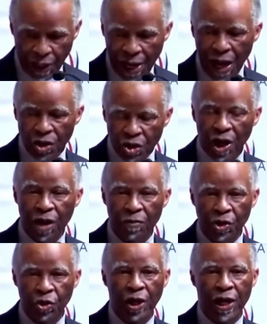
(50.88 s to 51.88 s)
The land
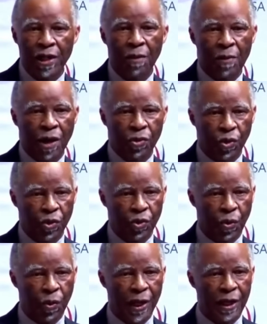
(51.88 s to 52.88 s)
shall be shared among
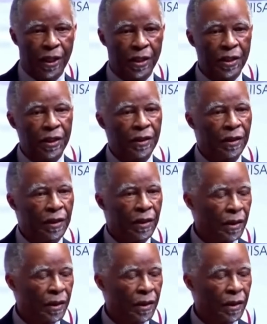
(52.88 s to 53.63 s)
those who work it.